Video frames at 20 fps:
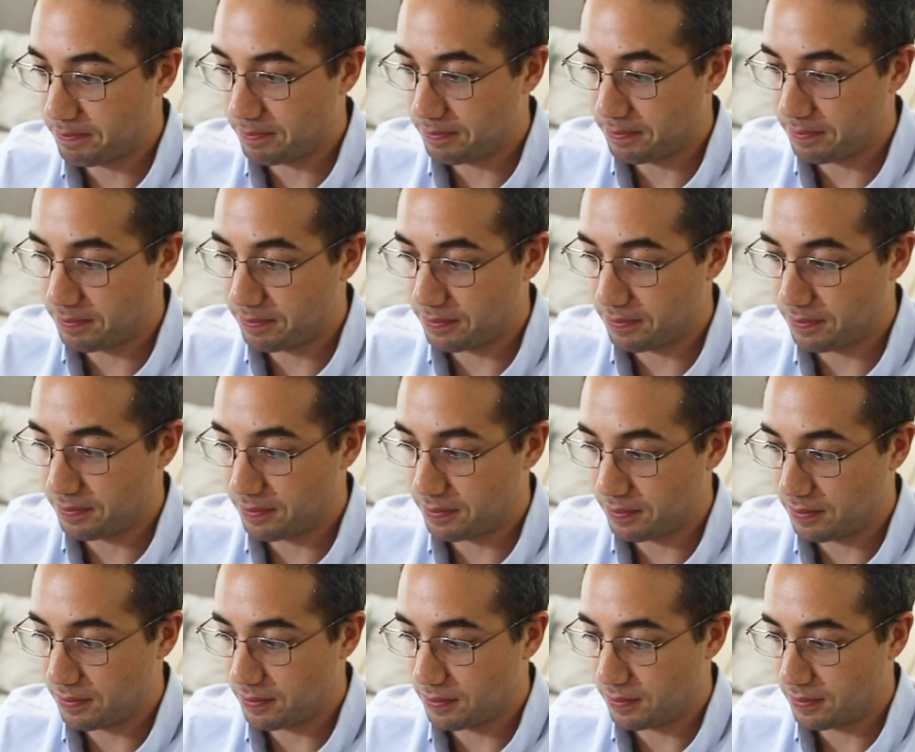
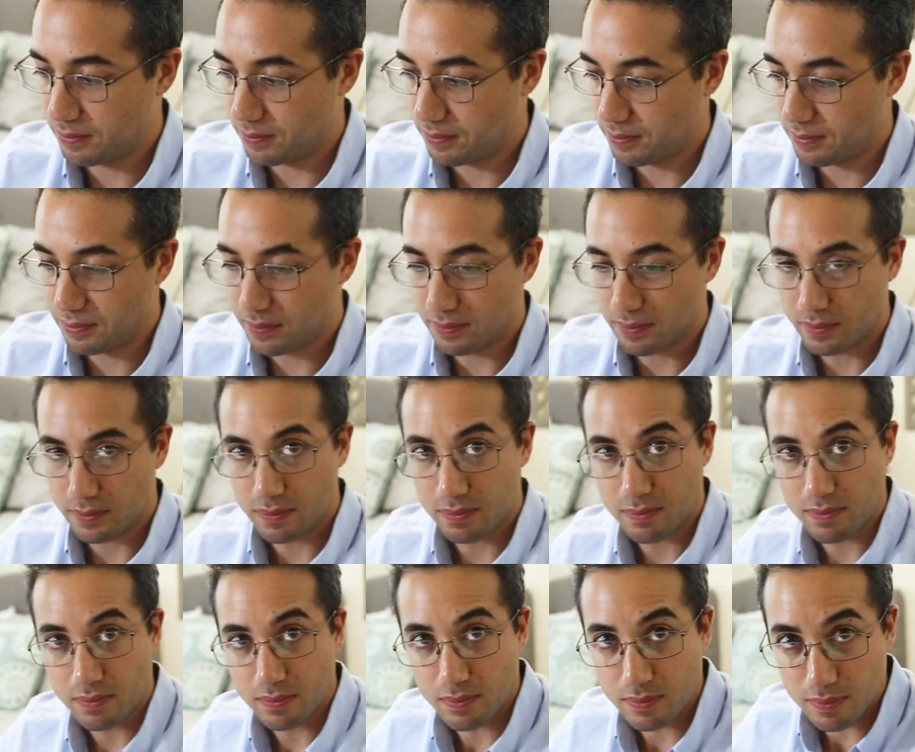
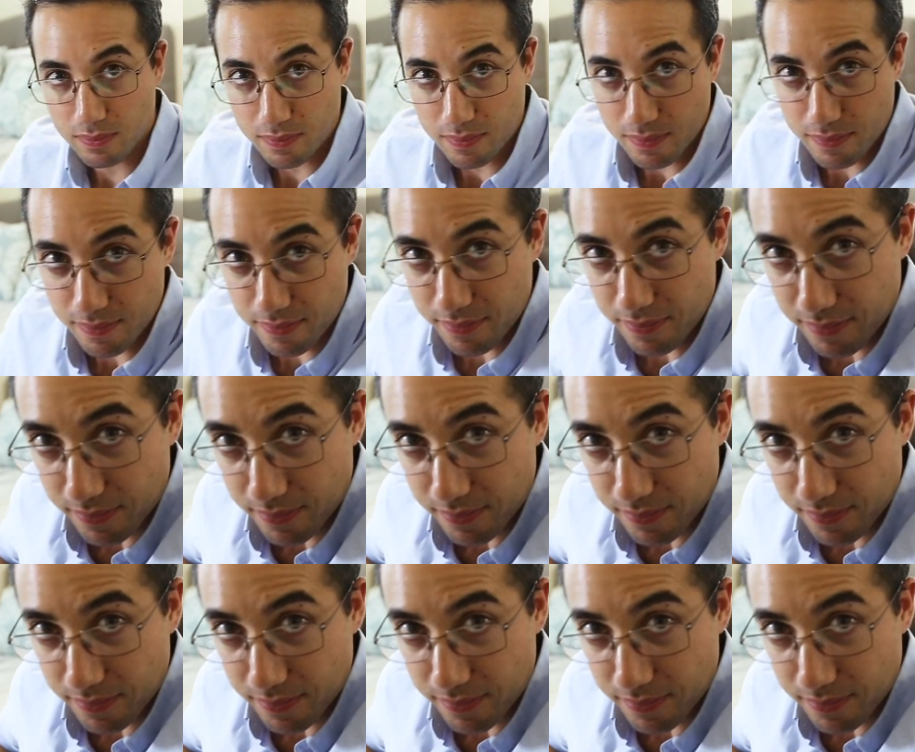(no one is talking)